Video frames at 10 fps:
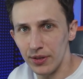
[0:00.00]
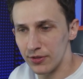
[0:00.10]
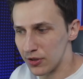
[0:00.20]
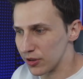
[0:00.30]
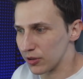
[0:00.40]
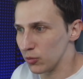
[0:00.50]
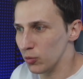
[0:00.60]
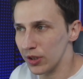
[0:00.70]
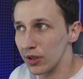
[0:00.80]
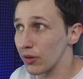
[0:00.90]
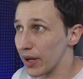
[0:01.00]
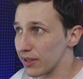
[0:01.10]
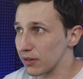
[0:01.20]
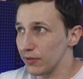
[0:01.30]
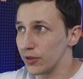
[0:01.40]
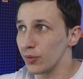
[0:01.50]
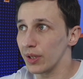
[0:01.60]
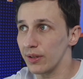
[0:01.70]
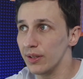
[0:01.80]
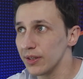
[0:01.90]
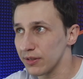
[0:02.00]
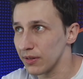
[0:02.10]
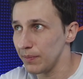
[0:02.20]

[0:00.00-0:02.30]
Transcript: is just to work your ass off doing this.